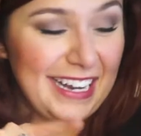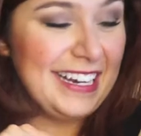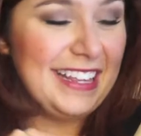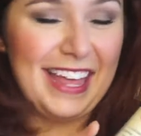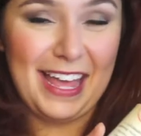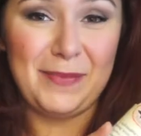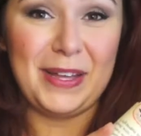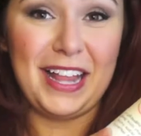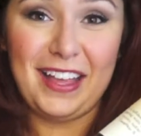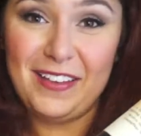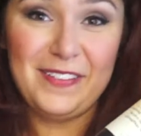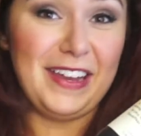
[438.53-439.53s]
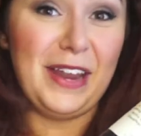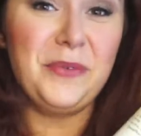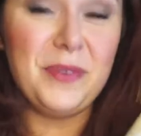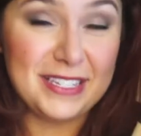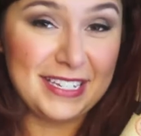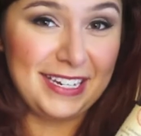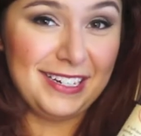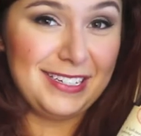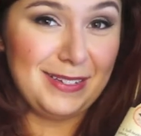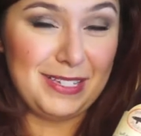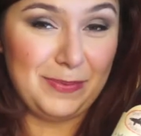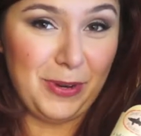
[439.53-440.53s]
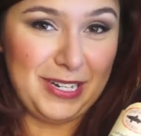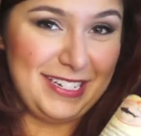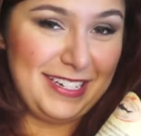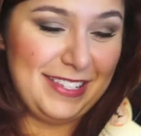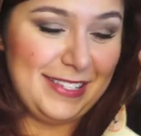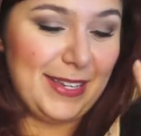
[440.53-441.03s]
I need that in my life, and I wasn't disappointed.